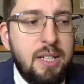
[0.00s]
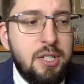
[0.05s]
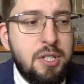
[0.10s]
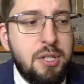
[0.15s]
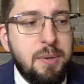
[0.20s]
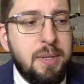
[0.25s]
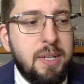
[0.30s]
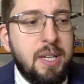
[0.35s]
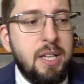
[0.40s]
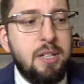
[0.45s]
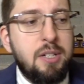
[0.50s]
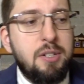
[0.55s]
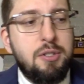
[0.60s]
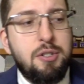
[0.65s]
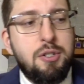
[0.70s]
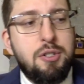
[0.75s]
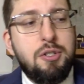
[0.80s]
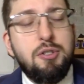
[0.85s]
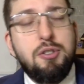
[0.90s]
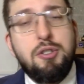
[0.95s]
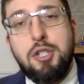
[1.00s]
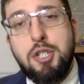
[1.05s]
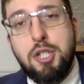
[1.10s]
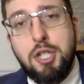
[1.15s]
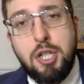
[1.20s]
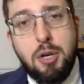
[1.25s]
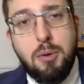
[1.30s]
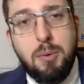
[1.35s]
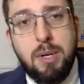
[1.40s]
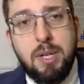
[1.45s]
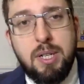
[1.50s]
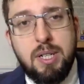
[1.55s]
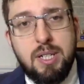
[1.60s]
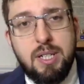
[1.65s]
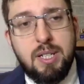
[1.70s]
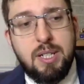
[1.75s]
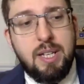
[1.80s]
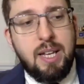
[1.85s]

so I can just show it